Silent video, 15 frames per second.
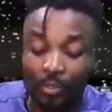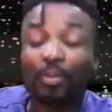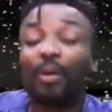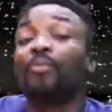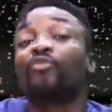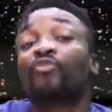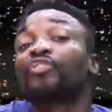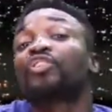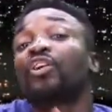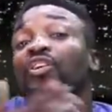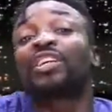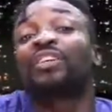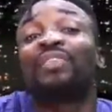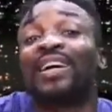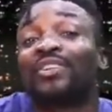But if you
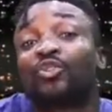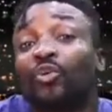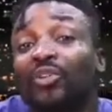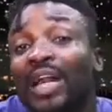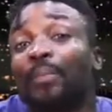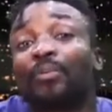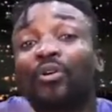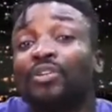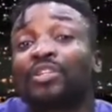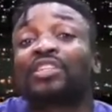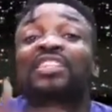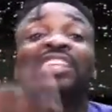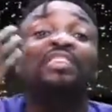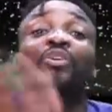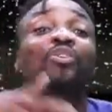just give a soda because
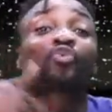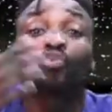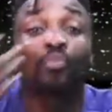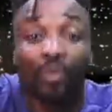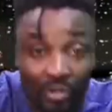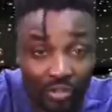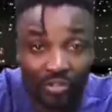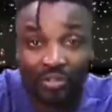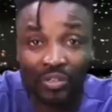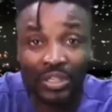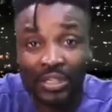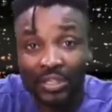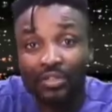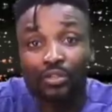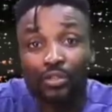the tea is not too much,
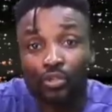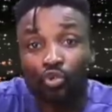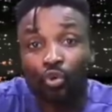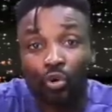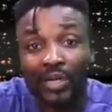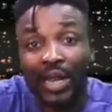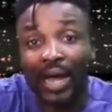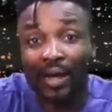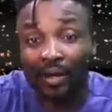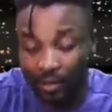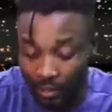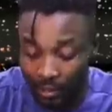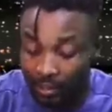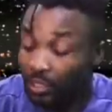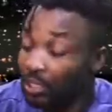soda.
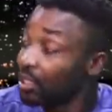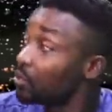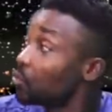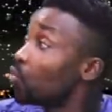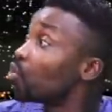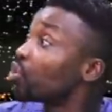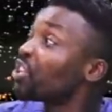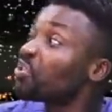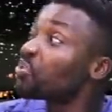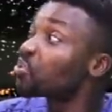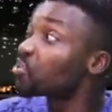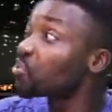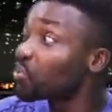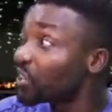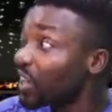We'll give you
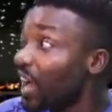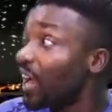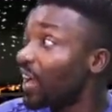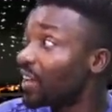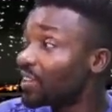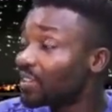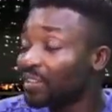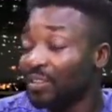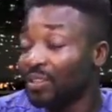soda.